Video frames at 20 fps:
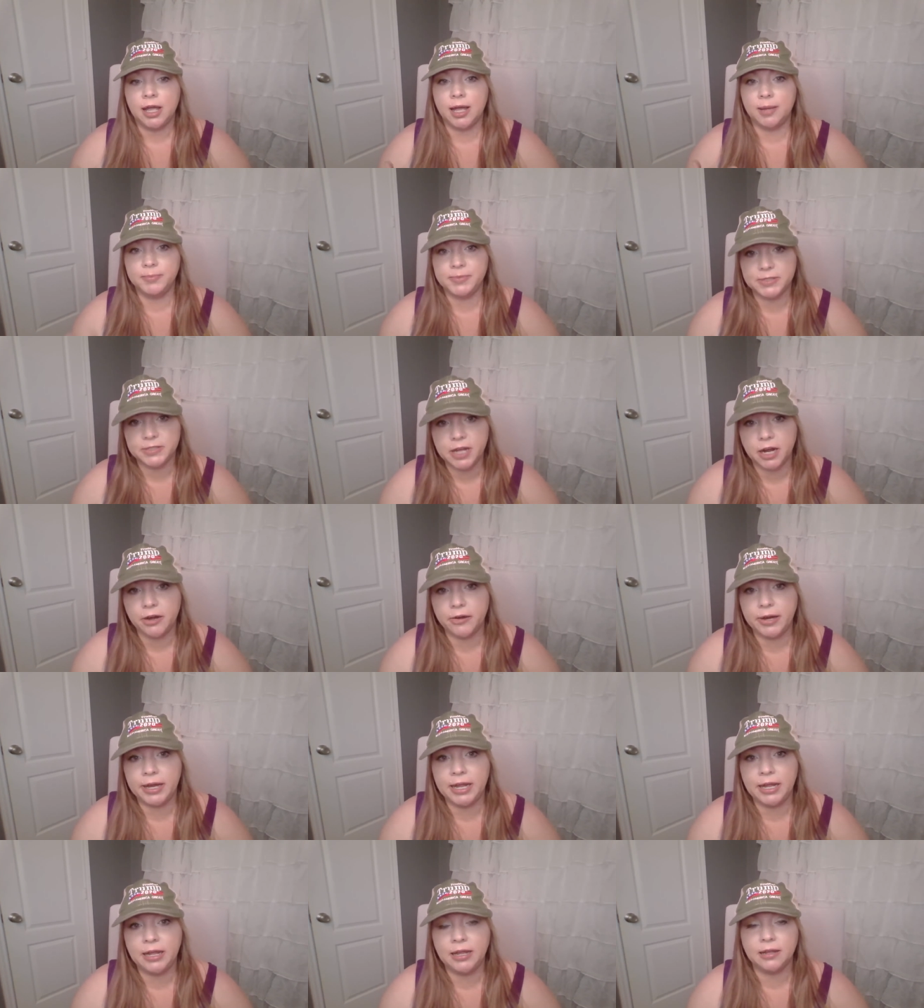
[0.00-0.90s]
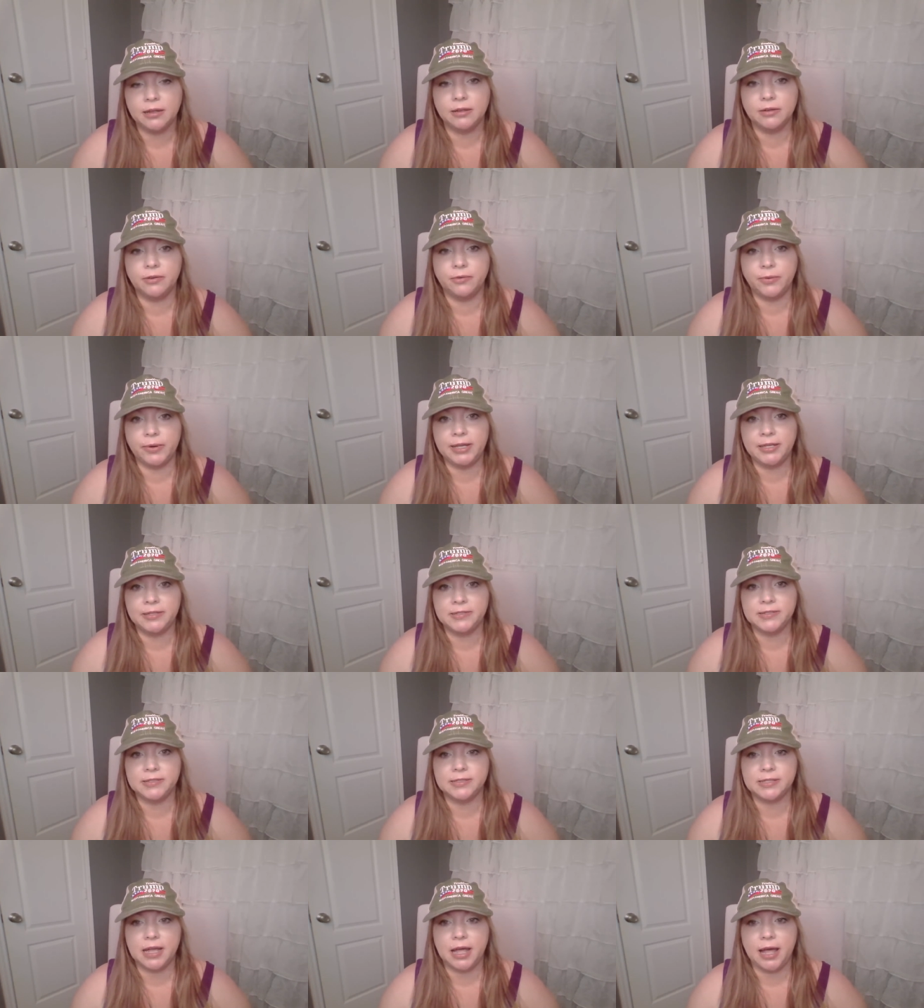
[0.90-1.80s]
I'm sorry,
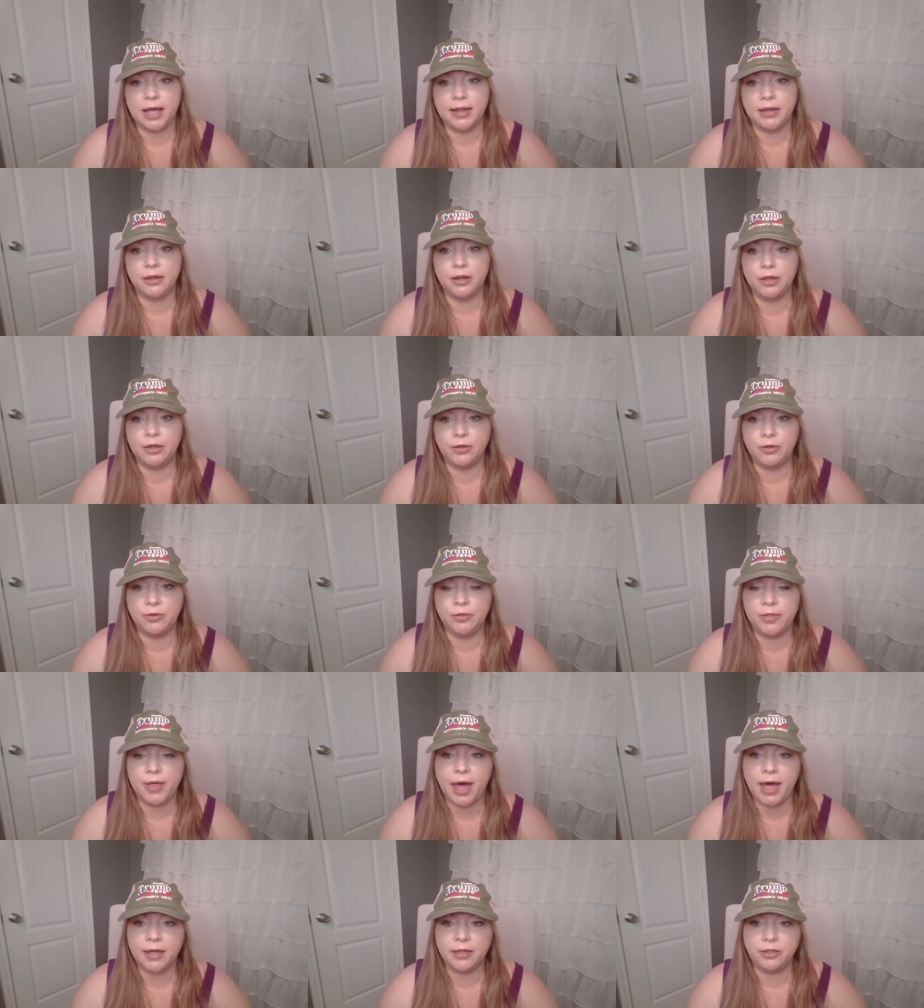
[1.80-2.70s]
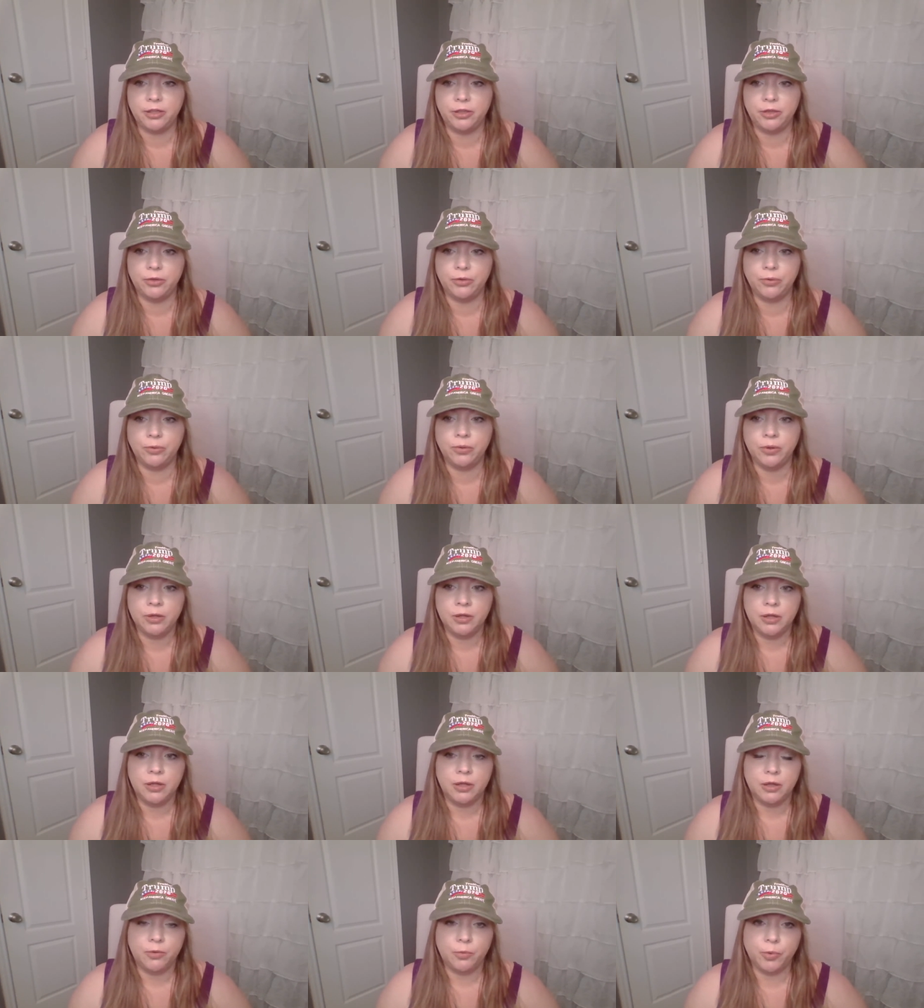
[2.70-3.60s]
Riss. I know that you
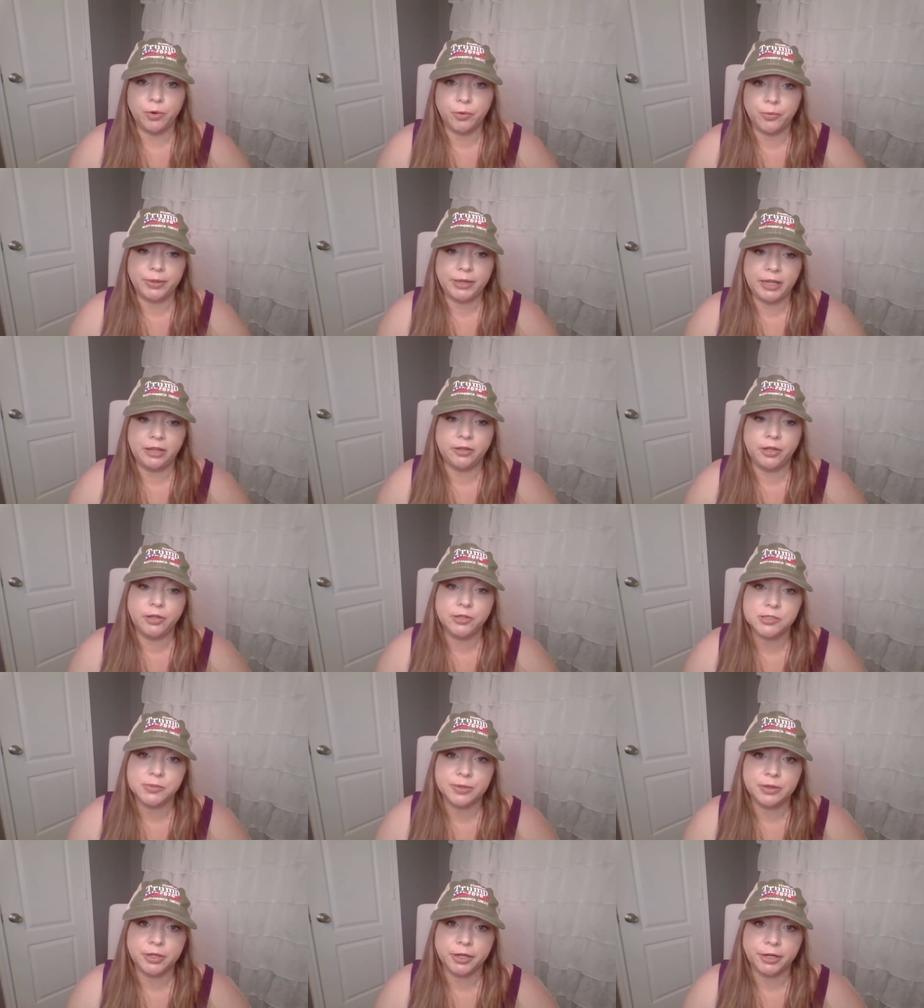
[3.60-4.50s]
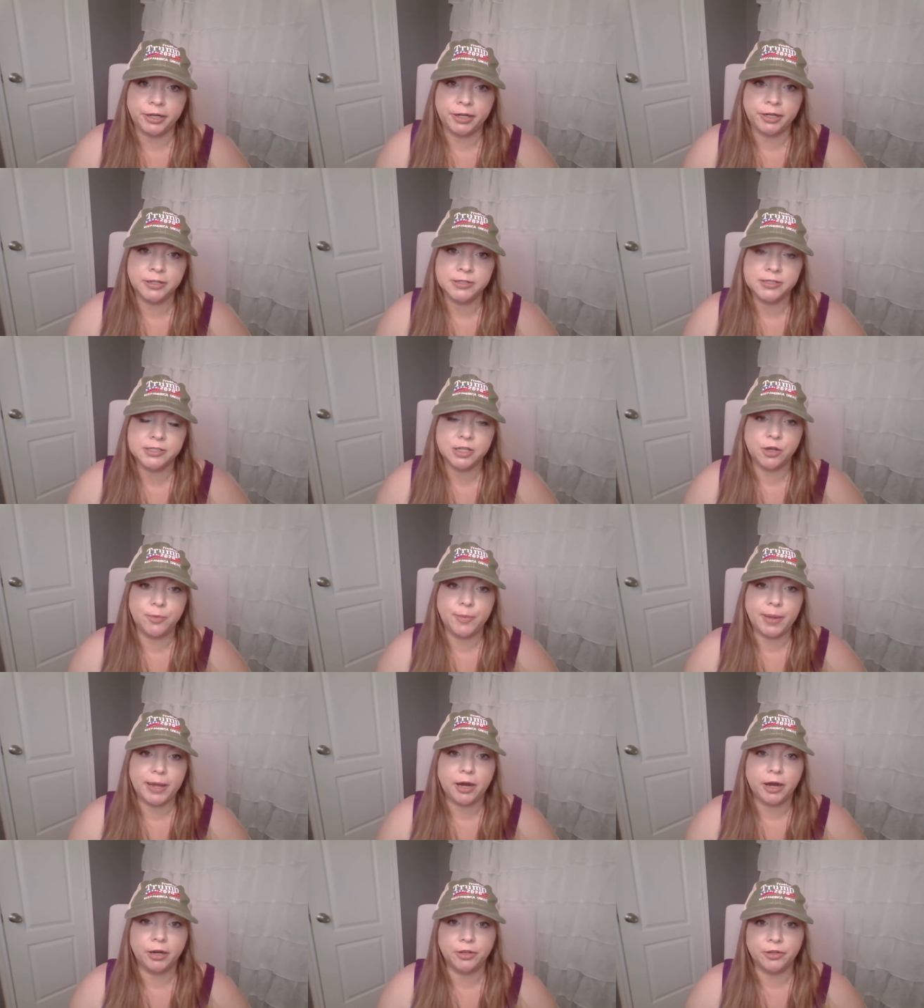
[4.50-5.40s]
were really close with her, so
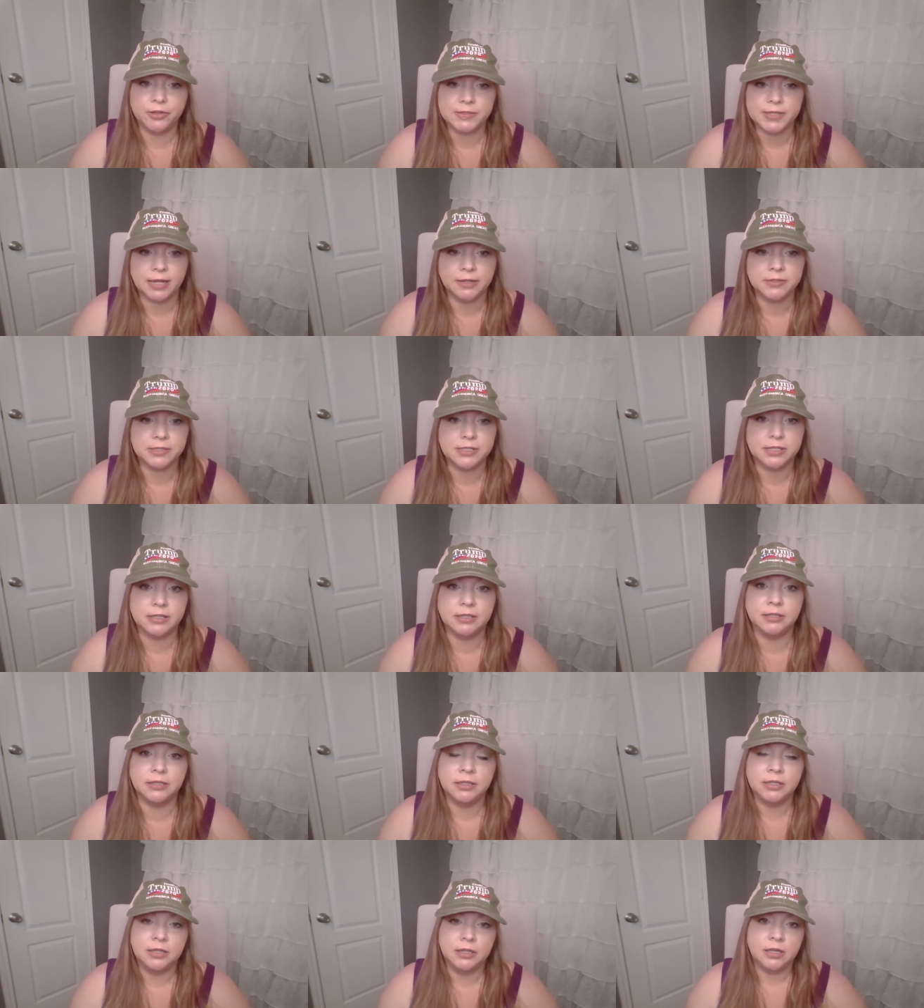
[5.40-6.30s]
my heart goes out to